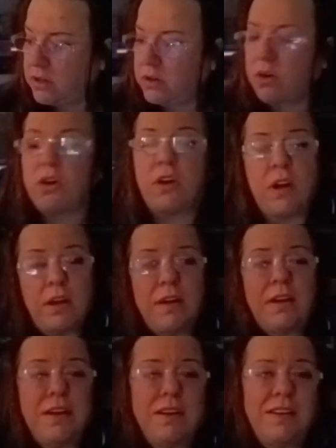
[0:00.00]
or
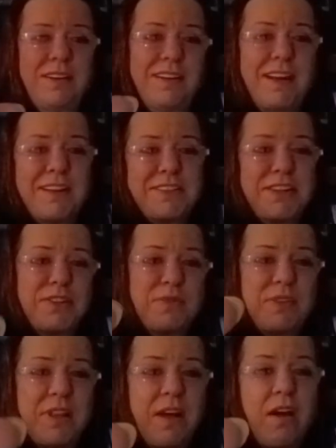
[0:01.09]
it has to do
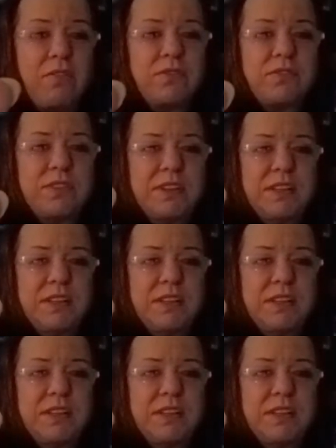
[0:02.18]
with love.